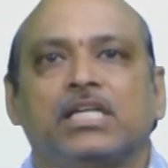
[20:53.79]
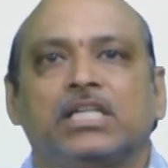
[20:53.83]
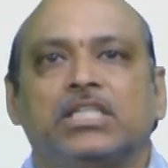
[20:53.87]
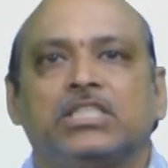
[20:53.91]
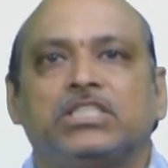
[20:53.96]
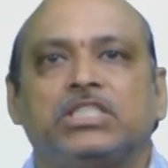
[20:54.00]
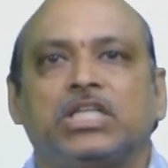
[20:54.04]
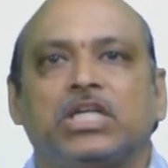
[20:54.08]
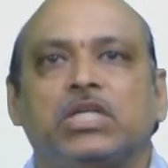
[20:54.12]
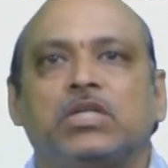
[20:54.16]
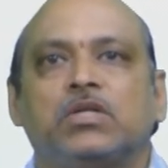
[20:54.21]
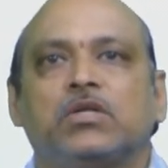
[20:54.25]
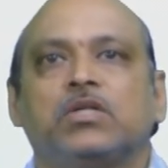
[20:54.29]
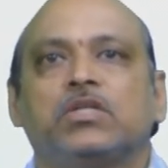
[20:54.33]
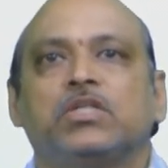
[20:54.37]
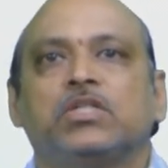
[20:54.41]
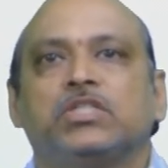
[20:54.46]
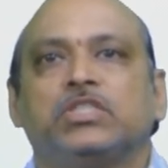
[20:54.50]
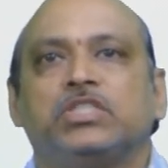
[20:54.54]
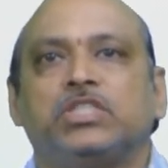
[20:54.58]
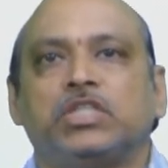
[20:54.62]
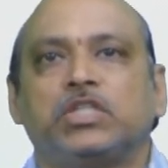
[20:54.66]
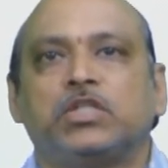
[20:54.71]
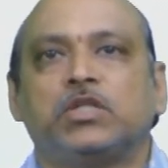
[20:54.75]
0,
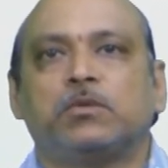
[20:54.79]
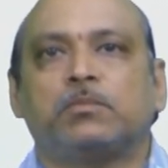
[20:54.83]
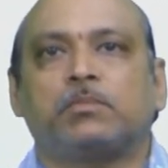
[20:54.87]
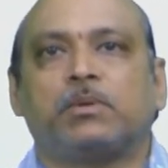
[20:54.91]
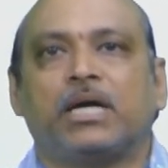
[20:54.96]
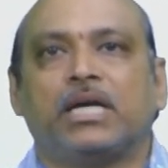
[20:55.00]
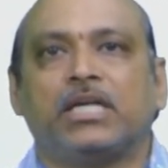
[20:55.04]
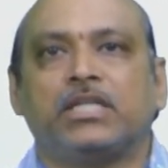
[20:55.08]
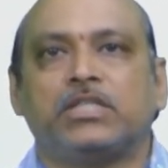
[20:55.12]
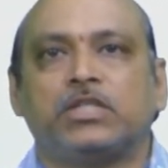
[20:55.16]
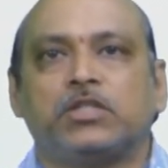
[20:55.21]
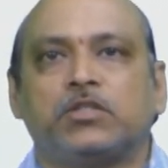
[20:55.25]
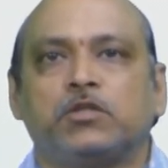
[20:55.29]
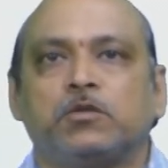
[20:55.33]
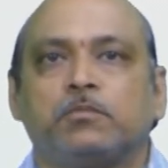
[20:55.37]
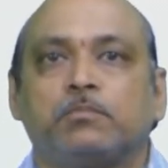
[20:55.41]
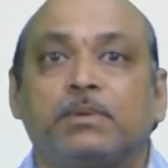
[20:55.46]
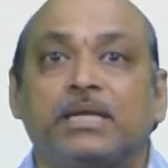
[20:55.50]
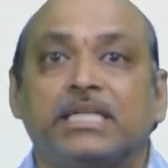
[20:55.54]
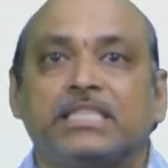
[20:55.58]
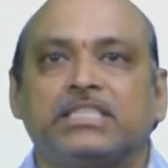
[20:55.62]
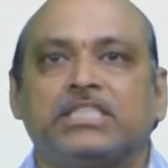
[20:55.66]
0.2, plus